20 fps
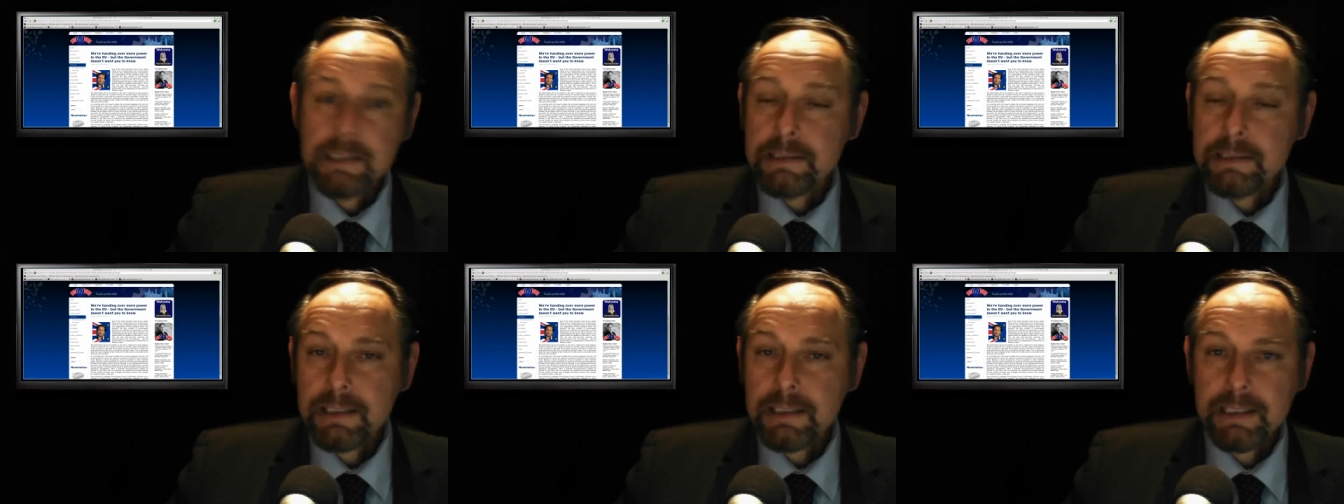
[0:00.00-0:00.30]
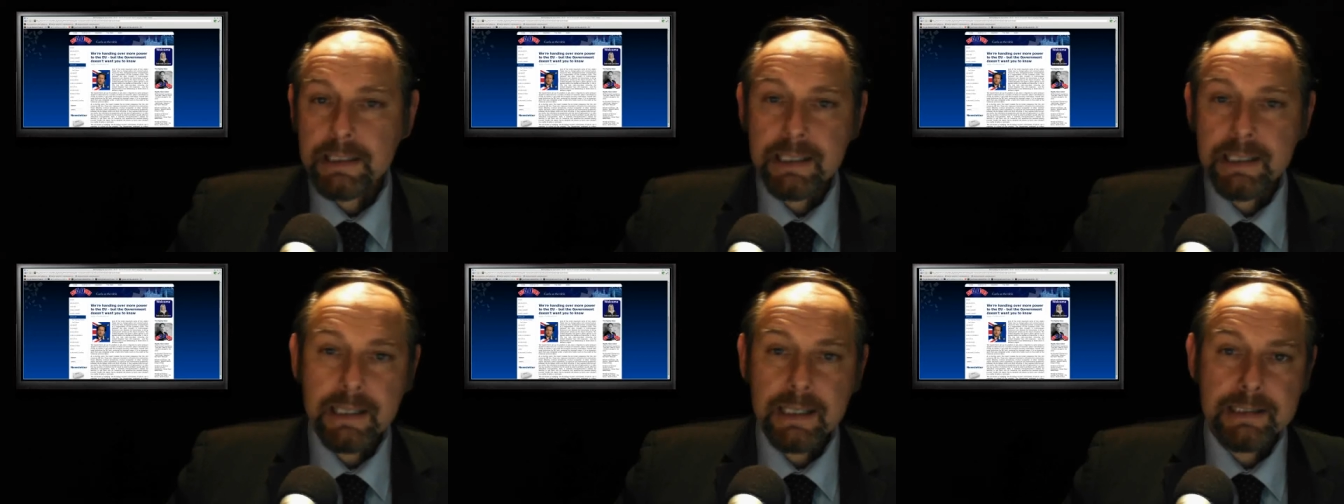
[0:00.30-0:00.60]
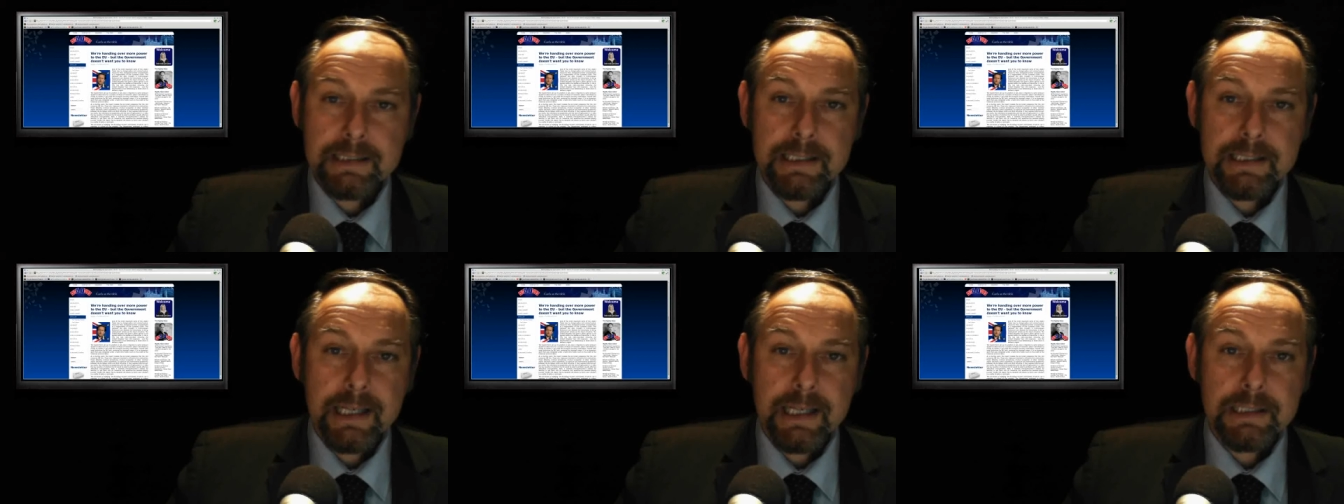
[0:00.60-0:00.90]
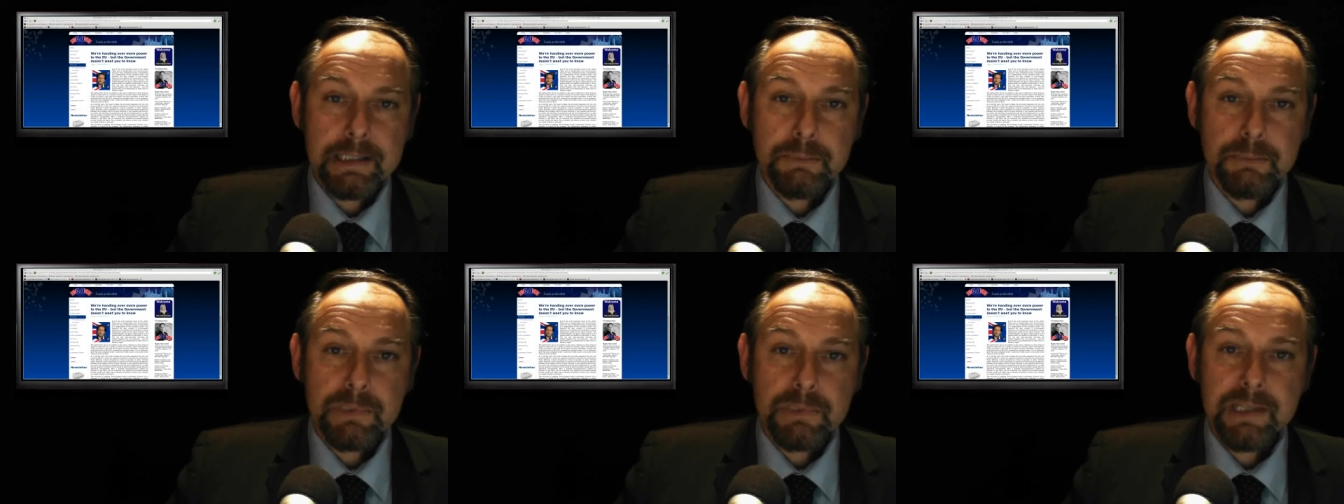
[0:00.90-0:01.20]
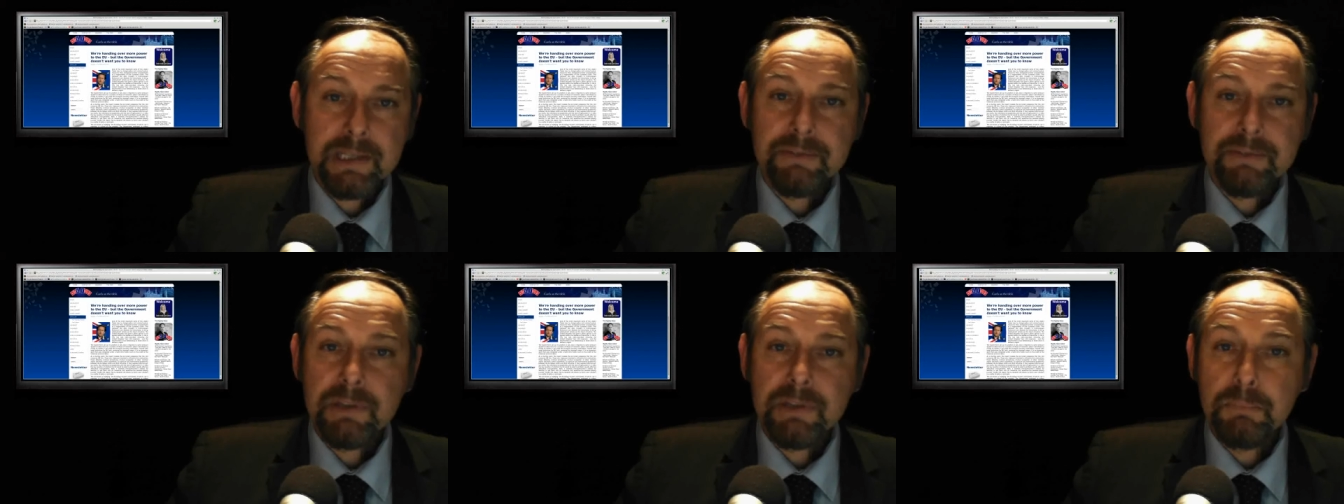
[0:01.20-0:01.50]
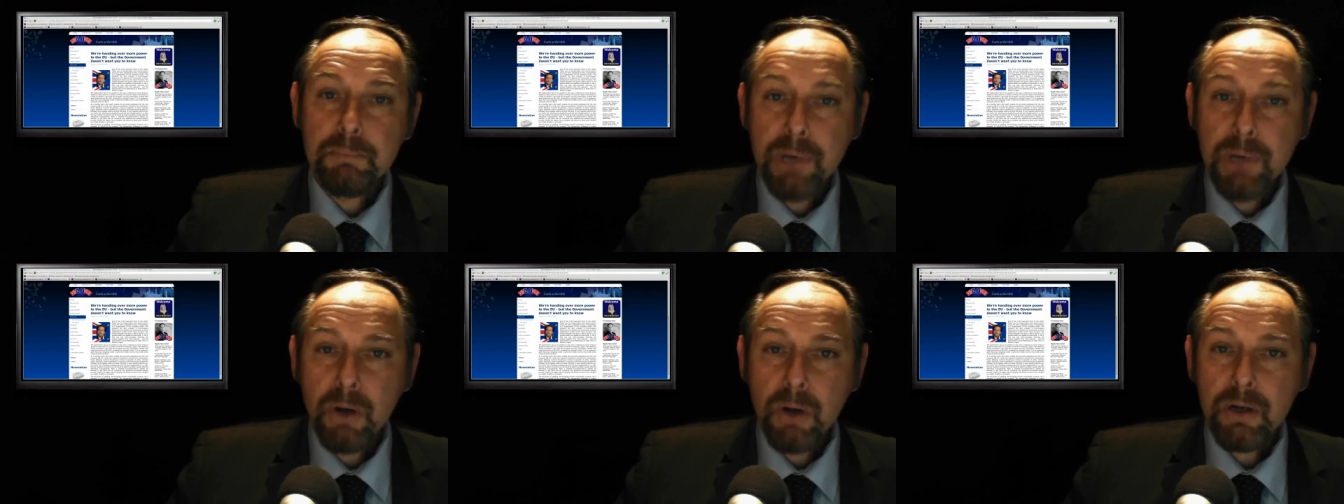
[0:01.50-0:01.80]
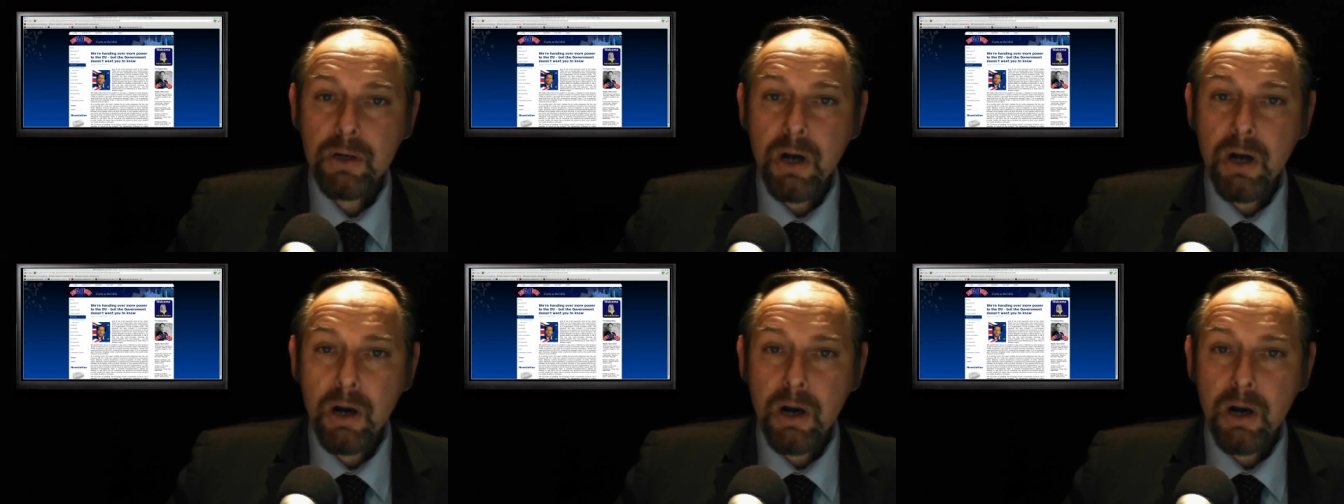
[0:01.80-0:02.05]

Now, the United Kingdom was given a block